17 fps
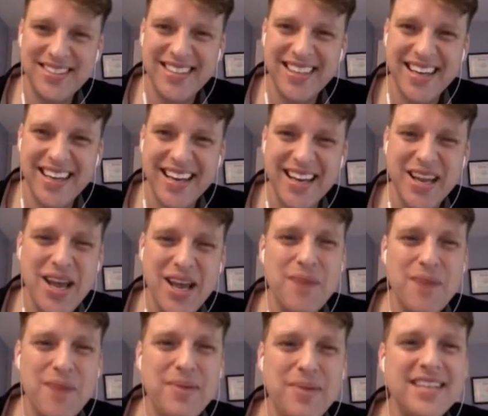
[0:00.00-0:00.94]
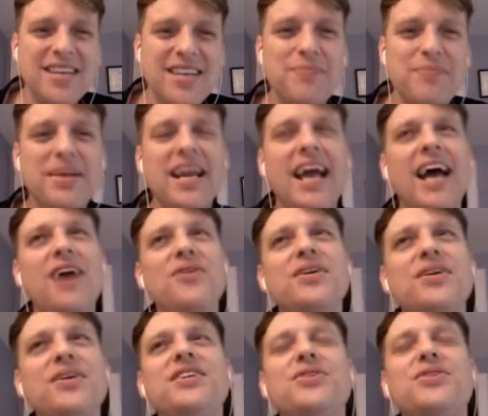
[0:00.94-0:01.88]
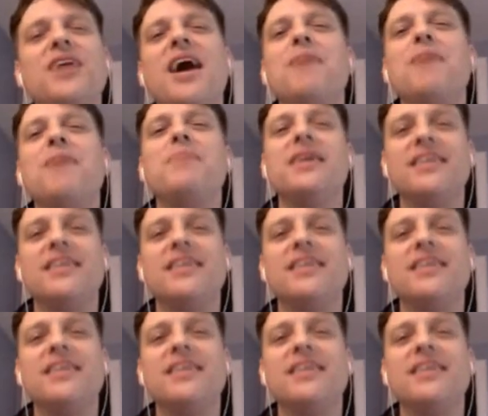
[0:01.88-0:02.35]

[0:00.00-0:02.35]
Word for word: Okay, because I mean, how could you not be